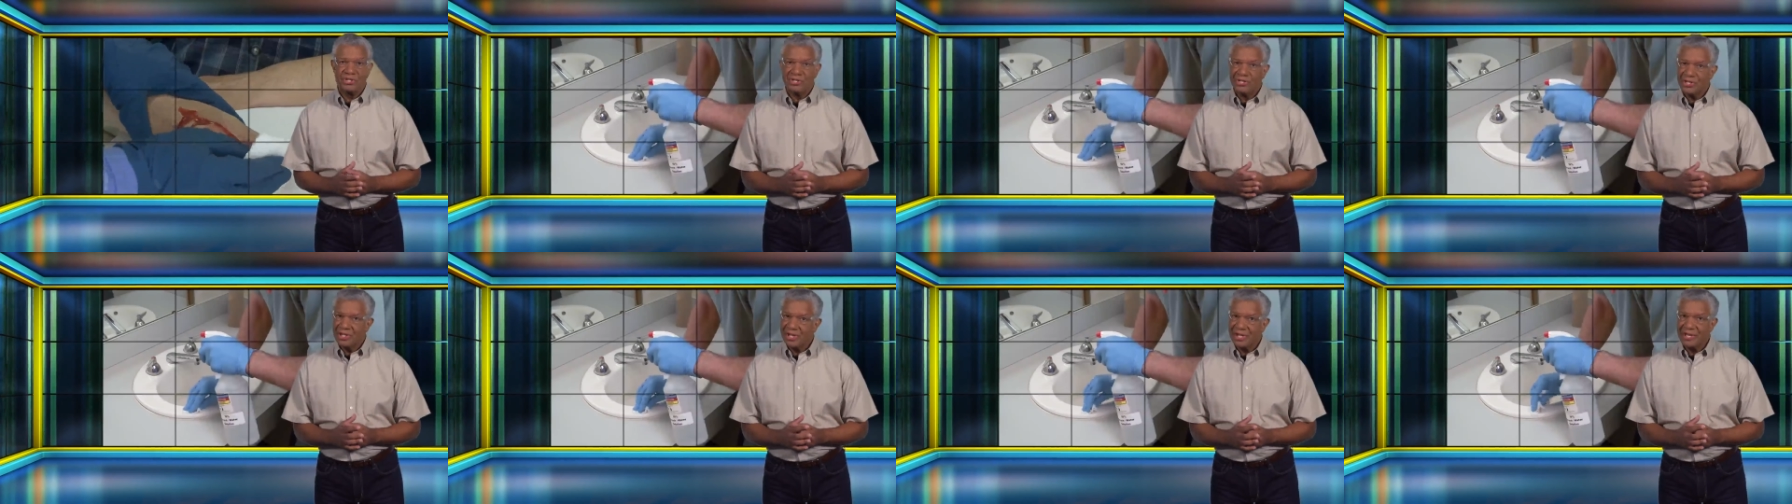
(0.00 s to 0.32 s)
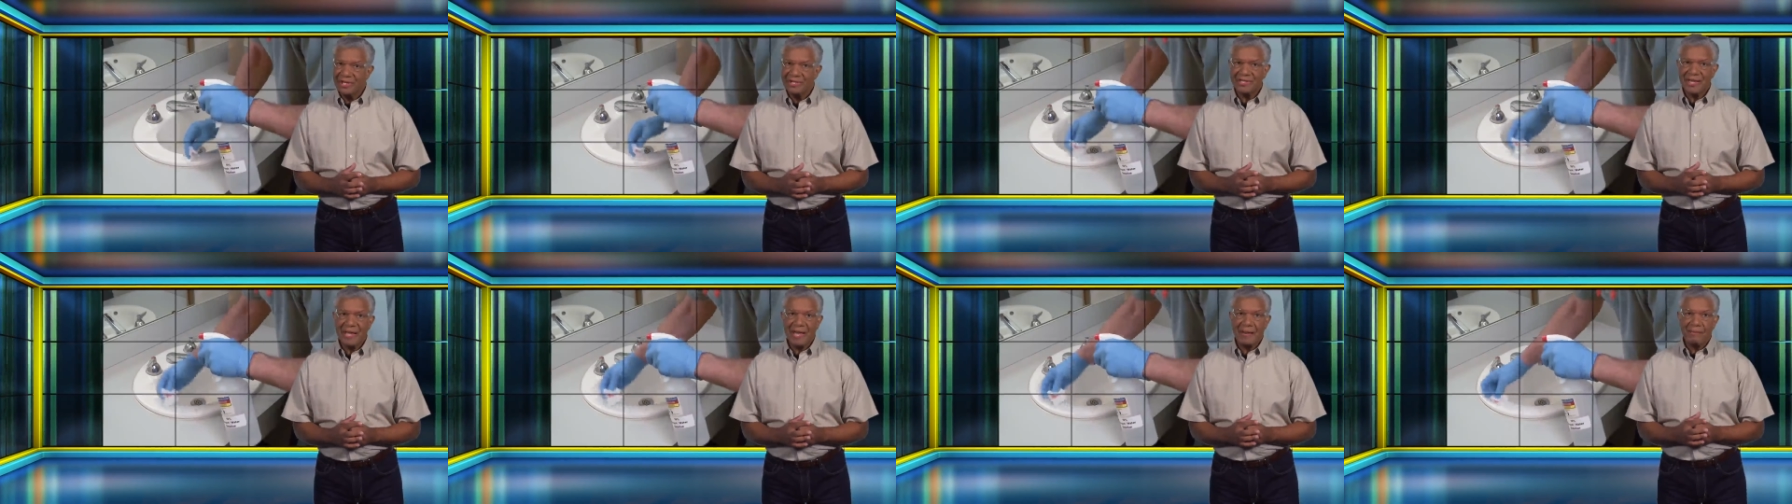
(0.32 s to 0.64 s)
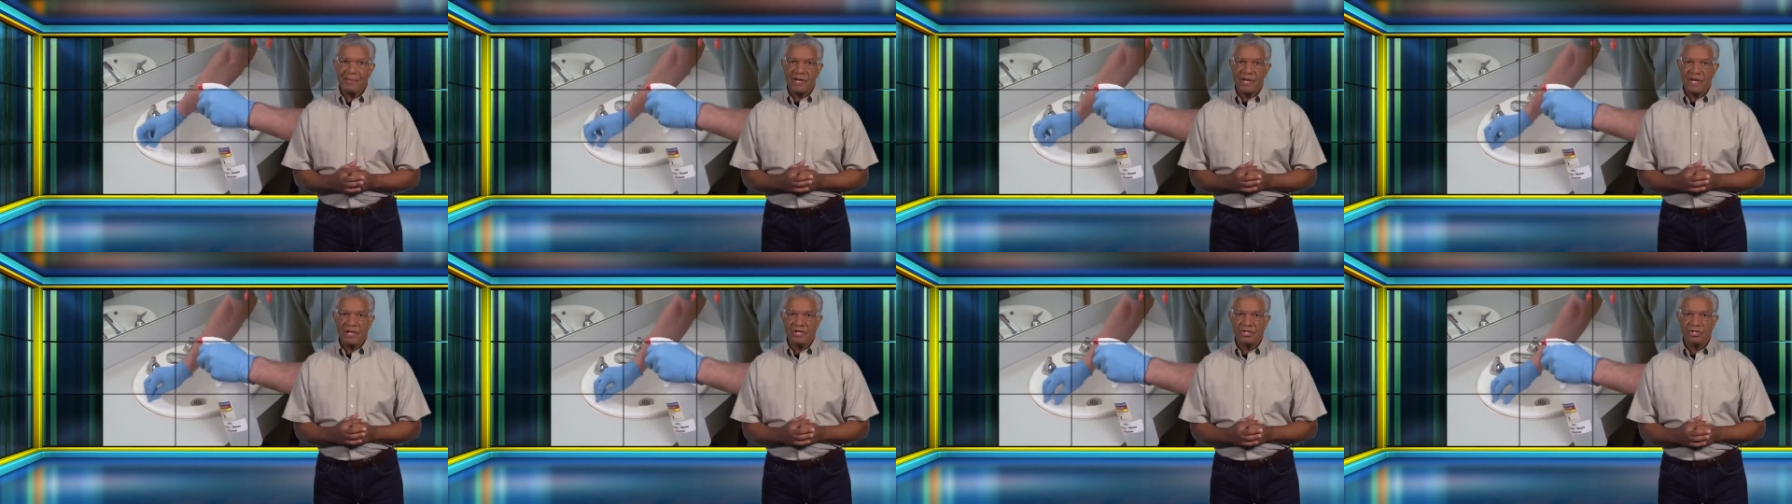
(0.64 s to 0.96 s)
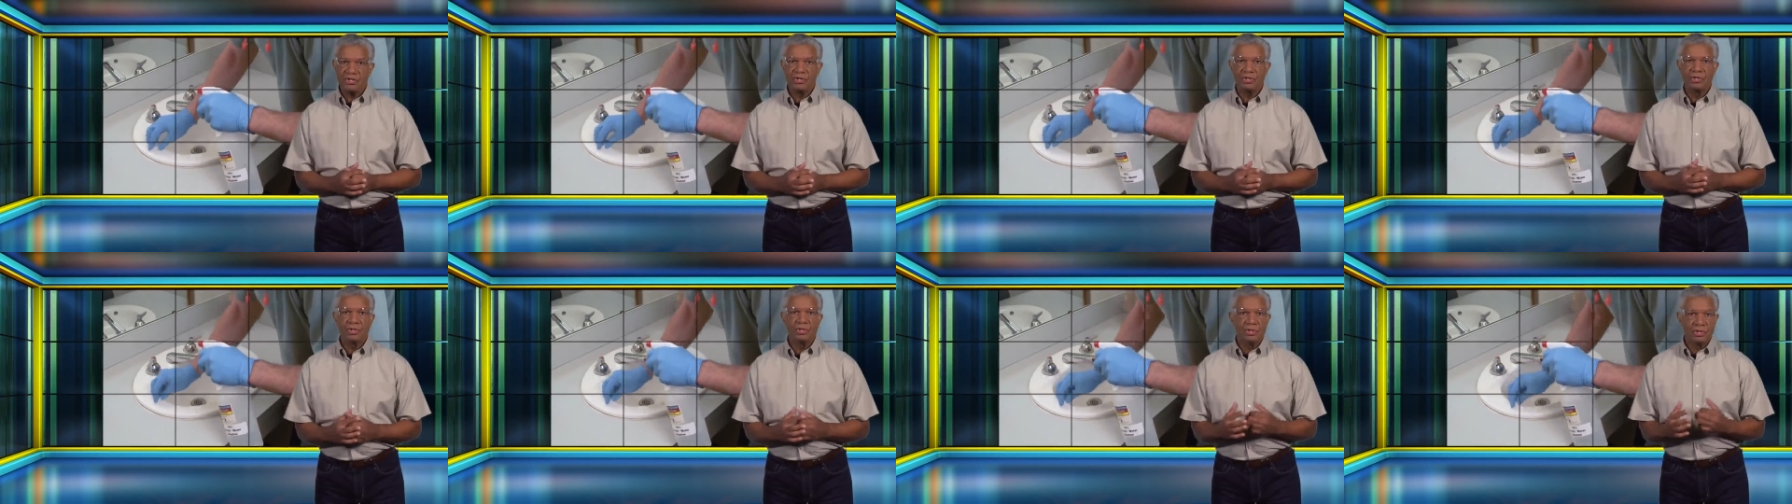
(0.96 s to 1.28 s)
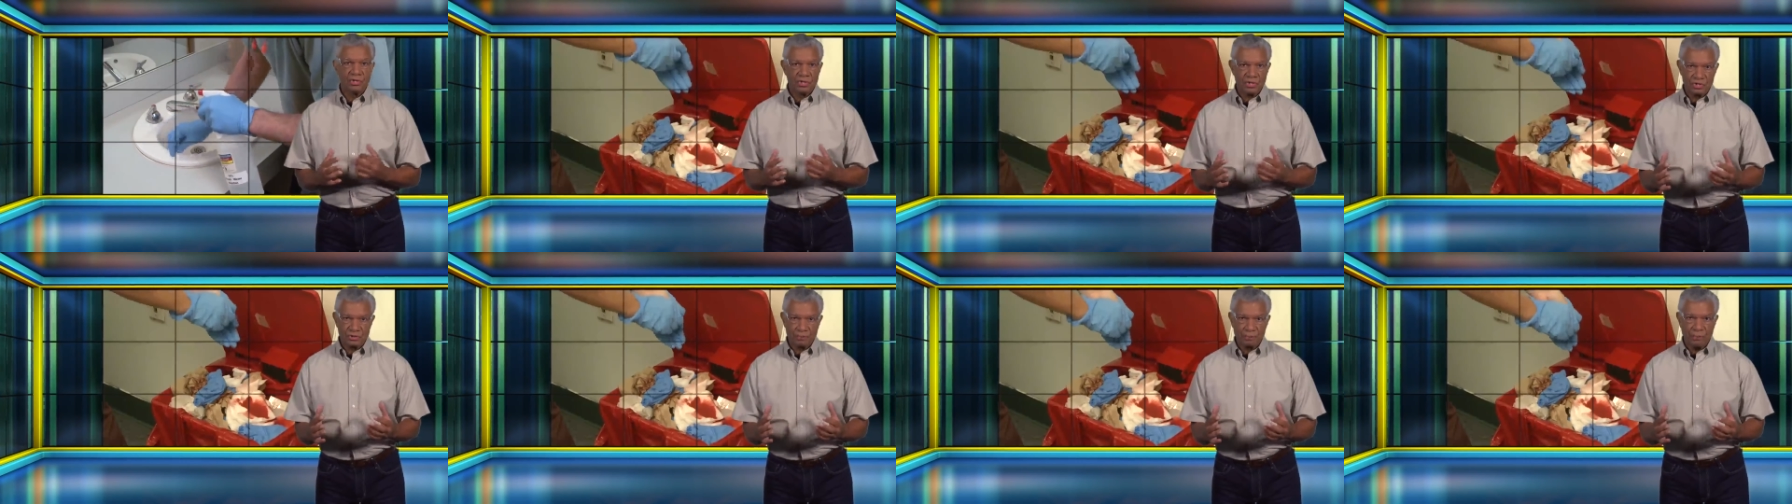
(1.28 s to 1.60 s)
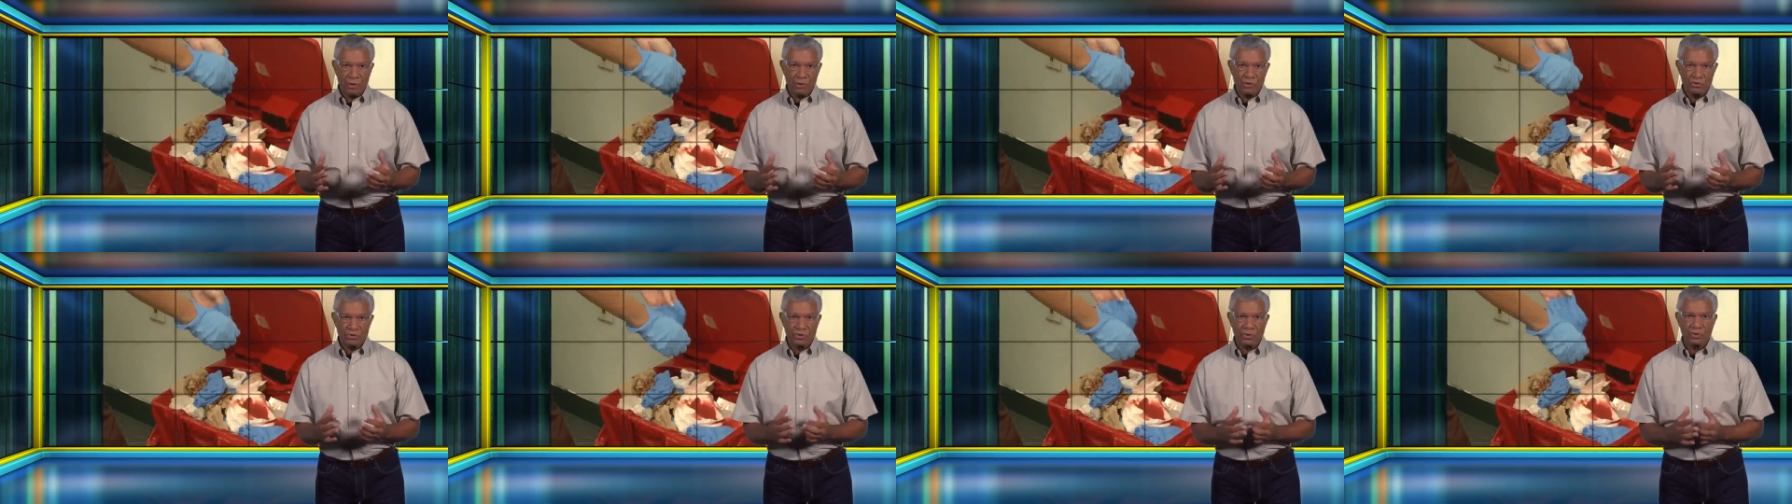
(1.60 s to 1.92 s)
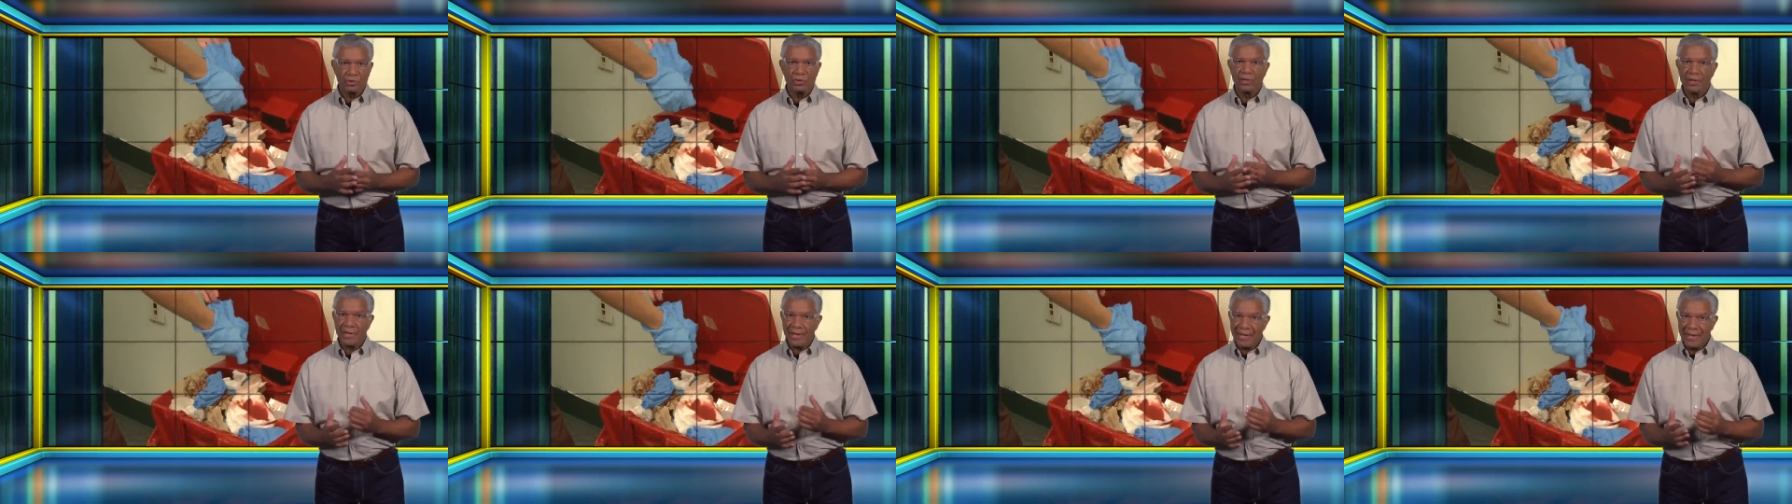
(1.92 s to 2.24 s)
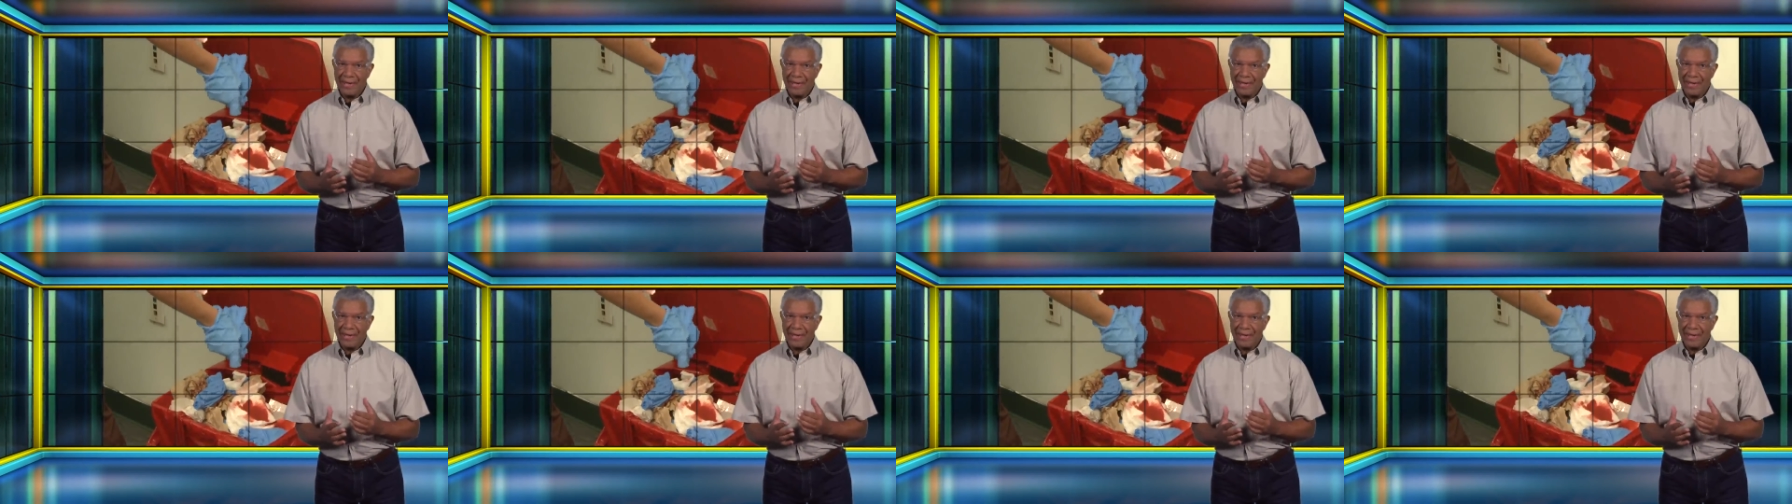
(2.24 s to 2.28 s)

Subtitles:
decontamination, disposal,